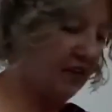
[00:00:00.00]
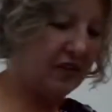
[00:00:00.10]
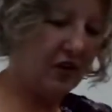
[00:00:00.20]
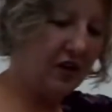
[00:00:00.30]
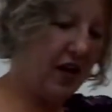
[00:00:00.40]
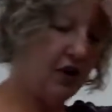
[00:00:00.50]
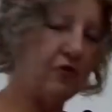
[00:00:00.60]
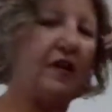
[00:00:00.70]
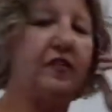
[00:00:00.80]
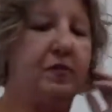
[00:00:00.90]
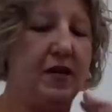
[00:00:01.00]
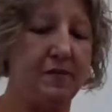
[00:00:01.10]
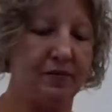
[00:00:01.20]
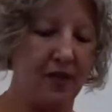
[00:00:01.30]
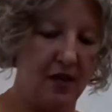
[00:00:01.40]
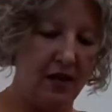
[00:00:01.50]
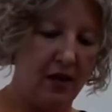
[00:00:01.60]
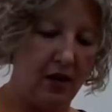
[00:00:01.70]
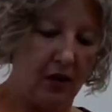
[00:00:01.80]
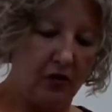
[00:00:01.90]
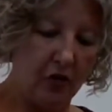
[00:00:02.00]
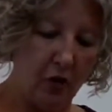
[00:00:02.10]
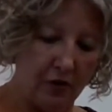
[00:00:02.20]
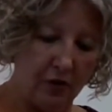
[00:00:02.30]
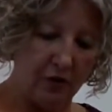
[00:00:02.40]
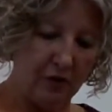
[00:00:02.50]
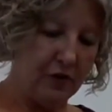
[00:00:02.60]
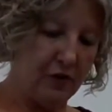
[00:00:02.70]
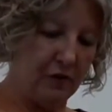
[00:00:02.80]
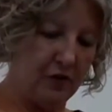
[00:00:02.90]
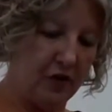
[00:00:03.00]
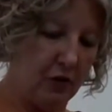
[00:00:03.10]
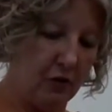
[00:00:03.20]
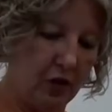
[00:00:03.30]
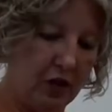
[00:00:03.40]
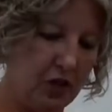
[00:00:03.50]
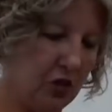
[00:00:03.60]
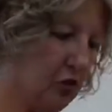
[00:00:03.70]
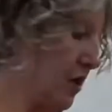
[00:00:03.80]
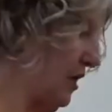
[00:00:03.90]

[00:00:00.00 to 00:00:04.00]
get started on our recipe. So, the first thing we're gonna do